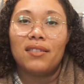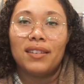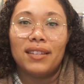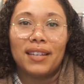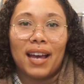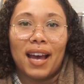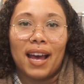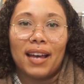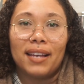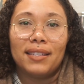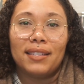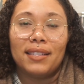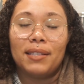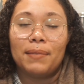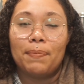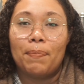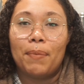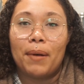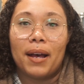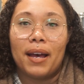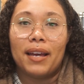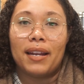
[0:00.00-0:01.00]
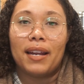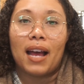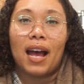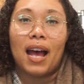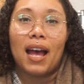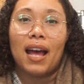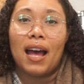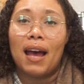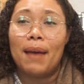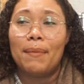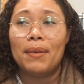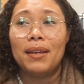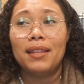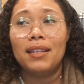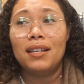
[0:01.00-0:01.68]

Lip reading: Yes, but I mean,